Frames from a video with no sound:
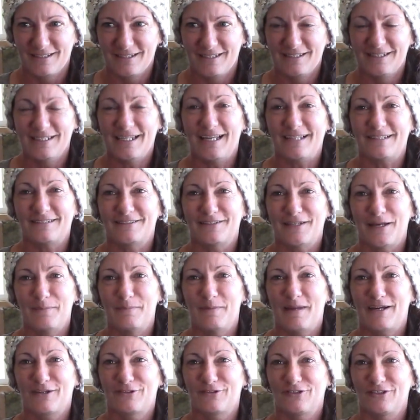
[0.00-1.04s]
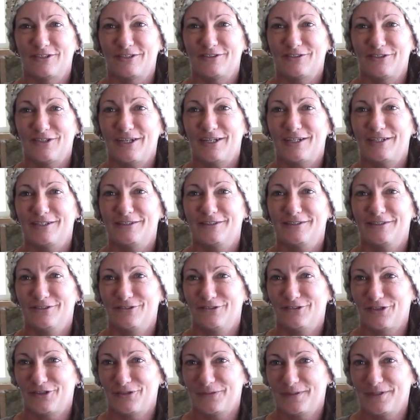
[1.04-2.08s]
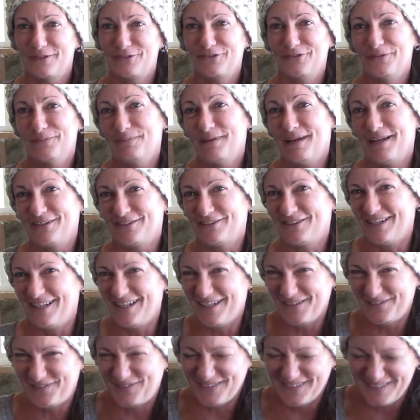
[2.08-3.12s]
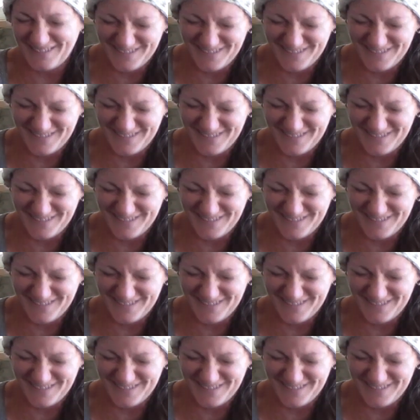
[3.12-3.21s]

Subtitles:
Yes, I'm actually 10 generation past life.